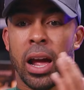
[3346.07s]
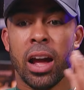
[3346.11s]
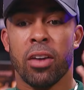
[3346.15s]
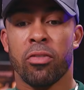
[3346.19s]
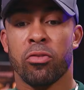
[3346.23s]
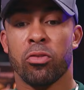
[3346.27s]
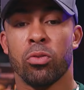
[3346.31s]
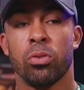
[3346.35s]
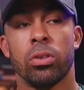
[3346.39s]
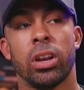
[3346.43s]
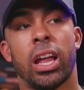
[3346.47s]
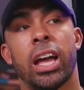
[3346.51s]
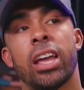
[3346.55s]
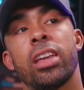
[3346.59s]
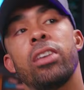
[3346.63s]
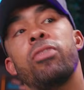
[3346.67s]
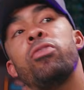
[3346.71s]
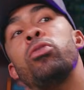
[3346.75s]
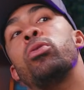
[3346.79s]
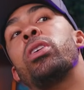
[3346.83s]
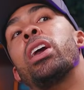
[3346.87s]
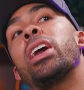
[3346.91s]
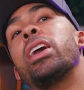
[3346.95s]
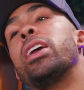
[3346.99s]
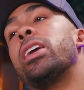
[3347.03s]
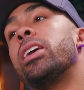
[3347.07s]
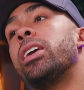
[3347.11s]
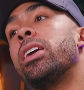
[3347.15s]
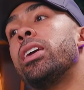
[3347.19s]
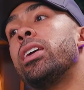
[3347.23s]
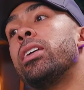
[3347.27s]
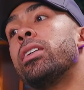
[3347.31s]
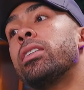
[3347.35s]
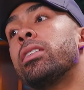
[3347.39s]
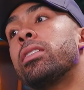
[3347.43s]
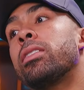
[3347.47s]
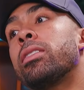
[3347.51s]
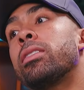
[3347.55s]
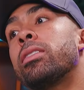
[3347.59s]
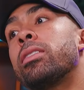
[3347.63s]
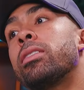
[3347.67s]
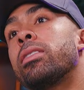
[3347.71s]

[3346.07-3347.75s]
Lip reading: I thought like if you get here,